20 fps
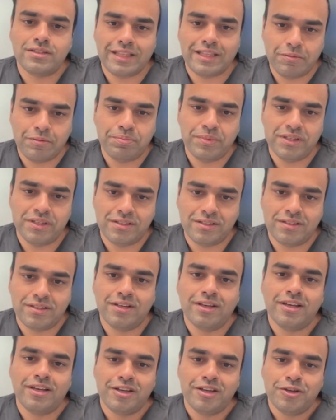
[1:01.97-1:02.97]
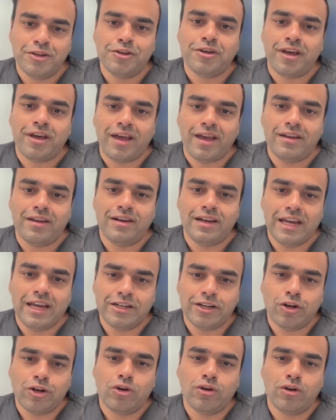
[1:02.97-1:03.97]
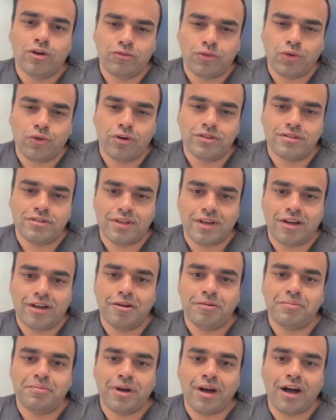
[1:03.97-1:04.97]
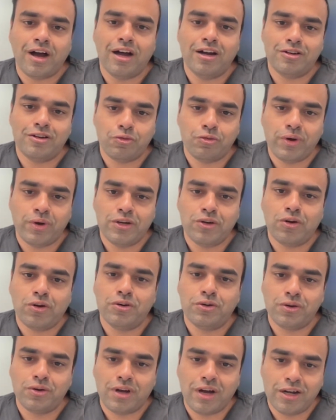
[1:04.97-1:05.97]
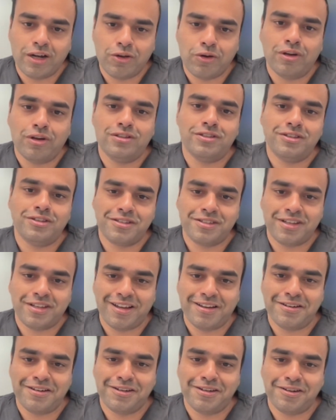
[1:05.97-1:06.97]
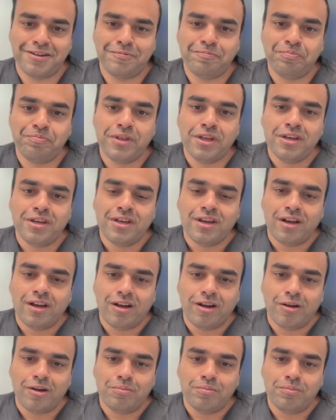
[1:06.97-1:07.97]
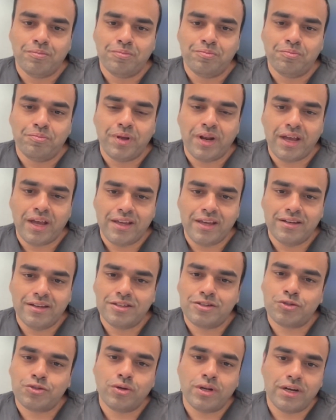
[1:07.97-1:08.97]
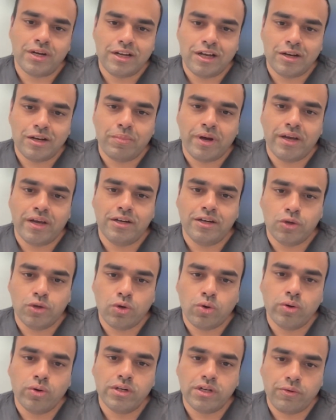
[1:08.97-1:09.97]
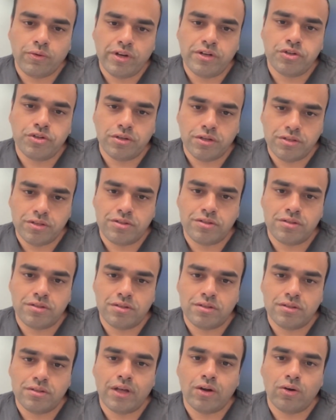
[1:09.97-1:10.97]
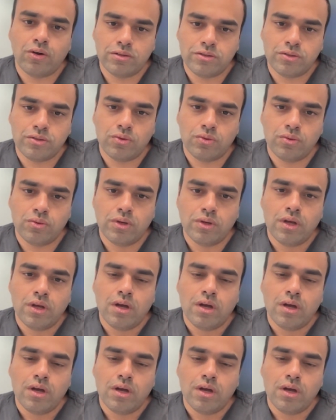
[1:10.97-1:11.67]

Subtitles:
therapies. And later on, of course, heart went on to cardiologists, and brain is today done by neurointerventionists. They're also